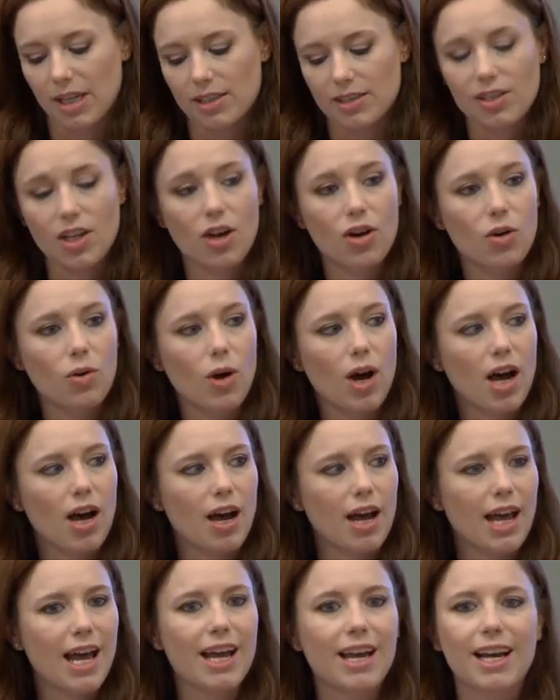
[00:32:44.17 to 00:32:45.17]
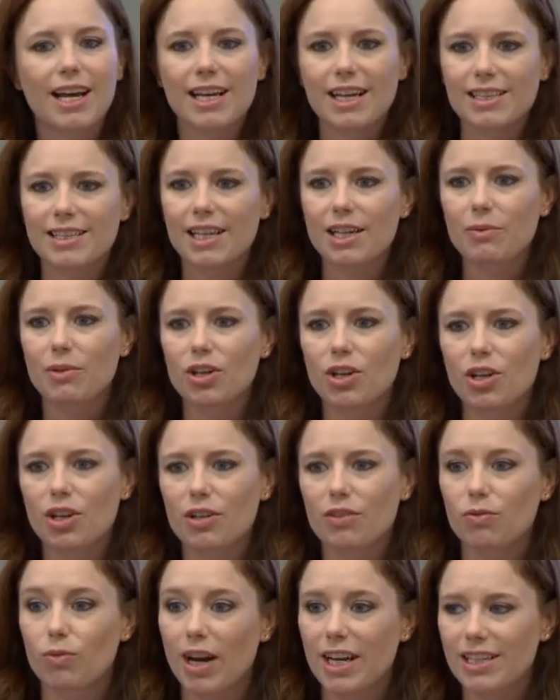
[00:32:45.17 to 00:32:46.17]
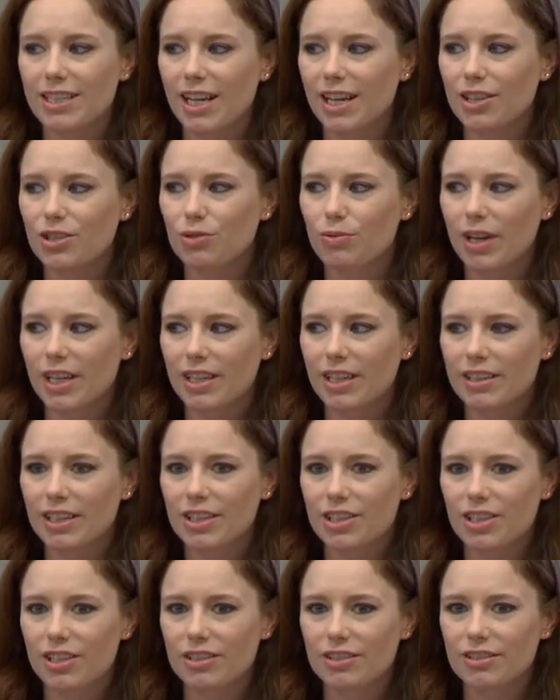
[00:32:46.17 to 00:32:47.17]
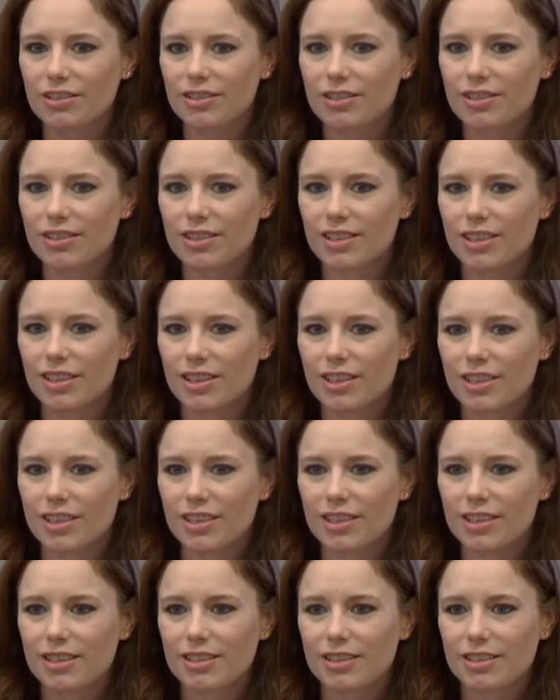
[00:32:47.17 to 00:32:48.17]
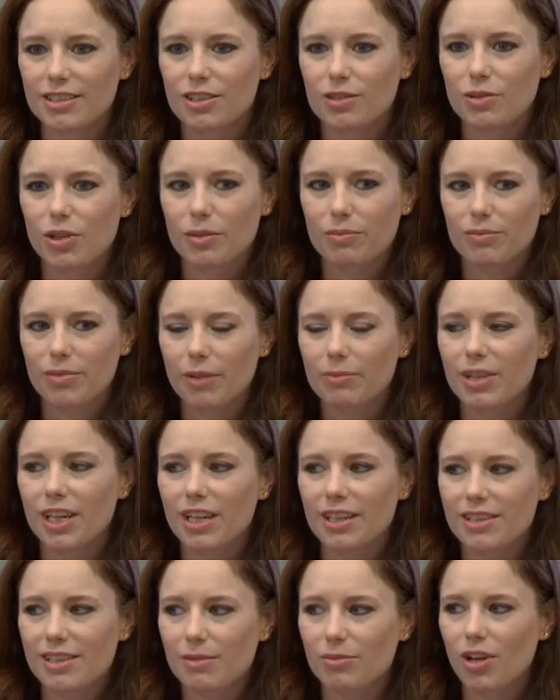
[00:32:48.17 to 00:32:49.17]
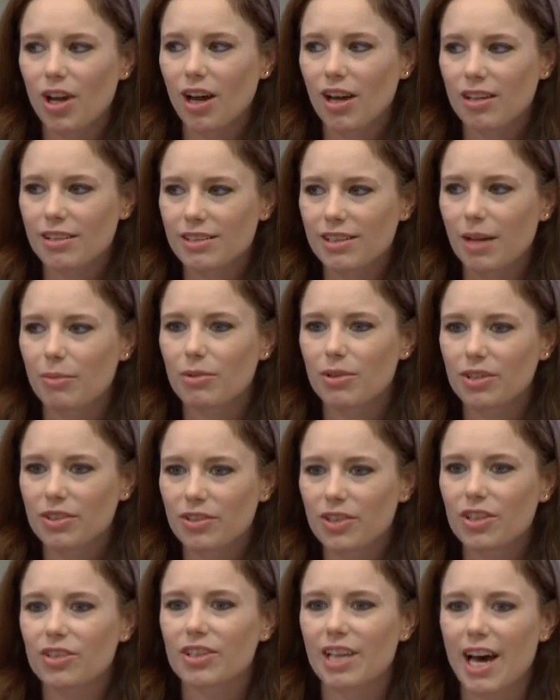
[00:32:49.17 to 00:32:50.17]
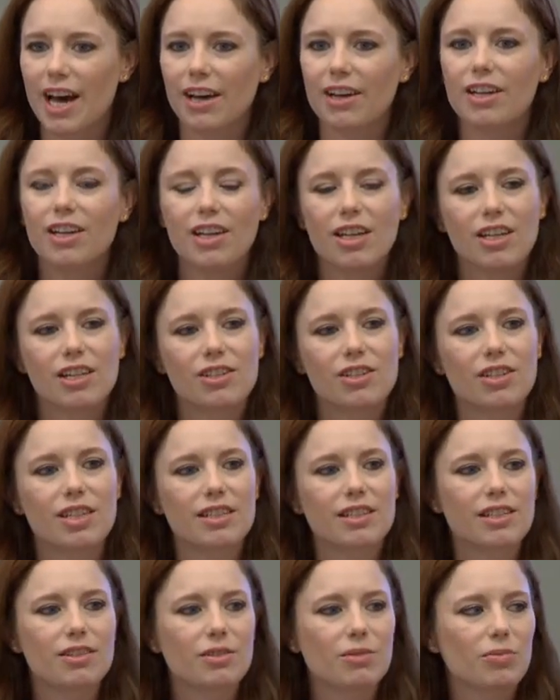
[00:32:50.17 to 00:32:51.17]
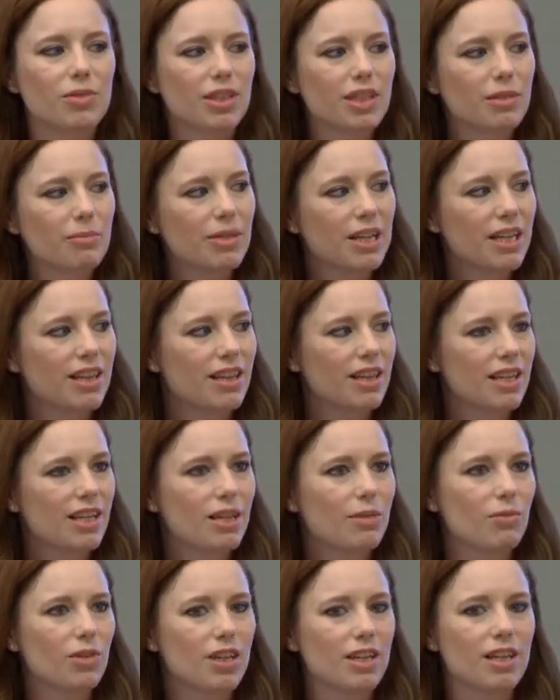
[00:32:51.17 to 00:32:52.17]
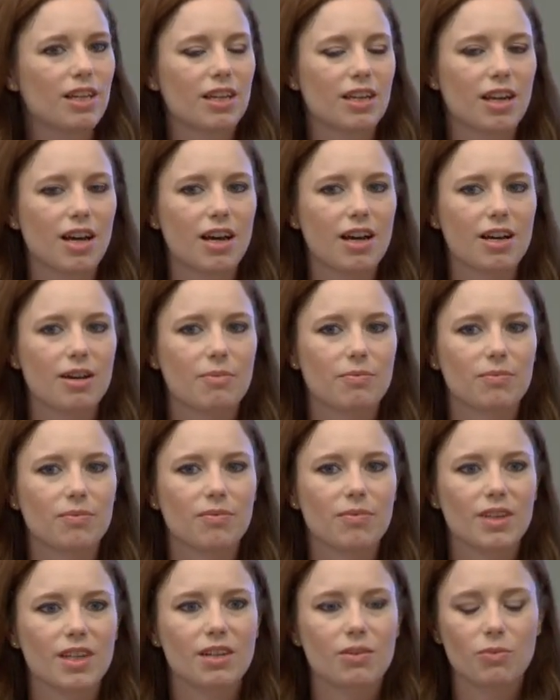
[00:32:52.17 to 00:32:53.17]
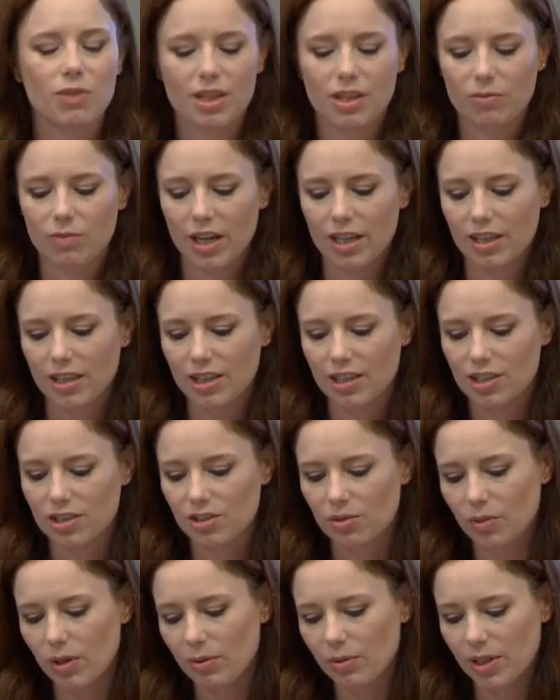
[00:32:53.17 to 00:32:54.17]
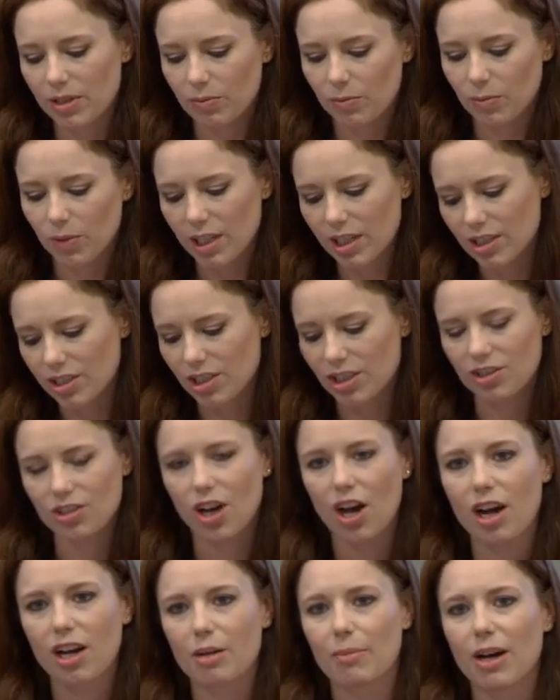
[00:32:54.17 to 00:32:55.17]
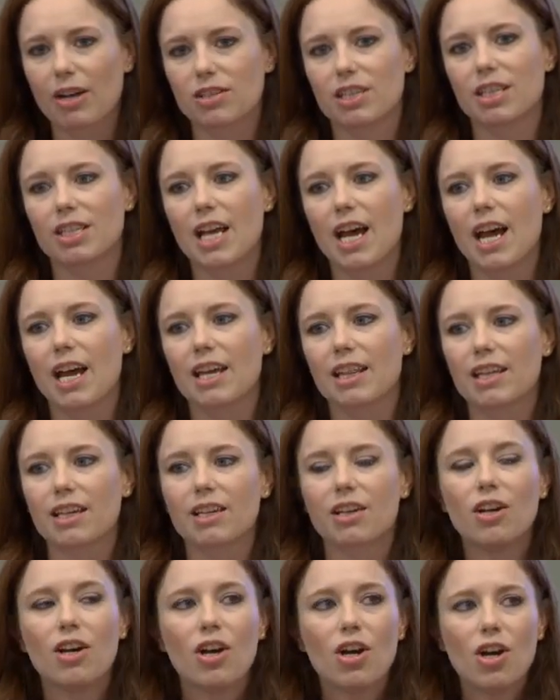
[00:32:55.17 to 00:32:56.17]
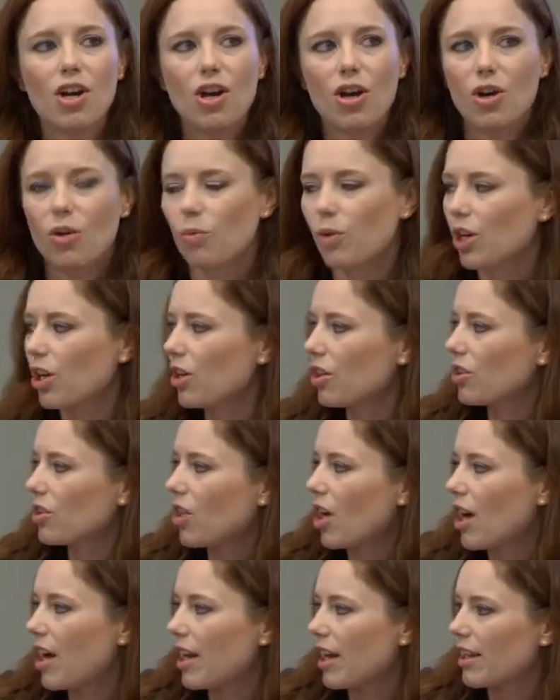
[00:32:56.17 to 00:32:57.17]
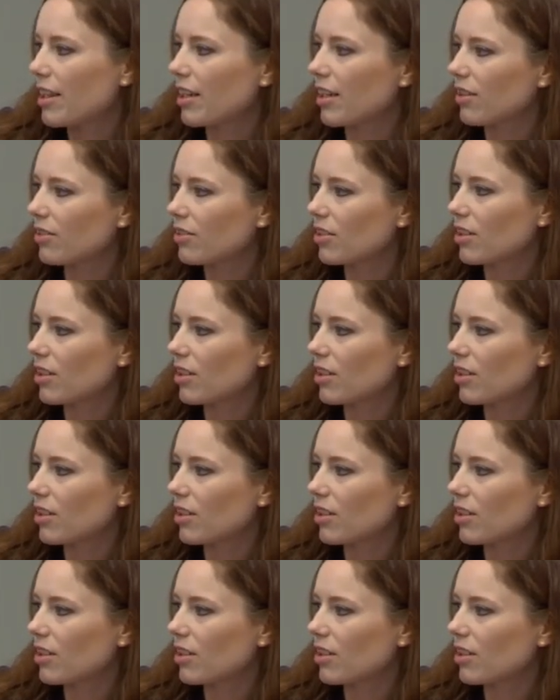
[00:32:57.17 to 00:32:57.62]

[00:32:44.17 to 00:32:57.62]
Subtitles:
So has anyone heard of right touch regulation in the room? I'm getting some nods, a couple of you, yeah. So this is a really big theme within within regulation. So what I want to just talk about today, I think we heard a lot, I think,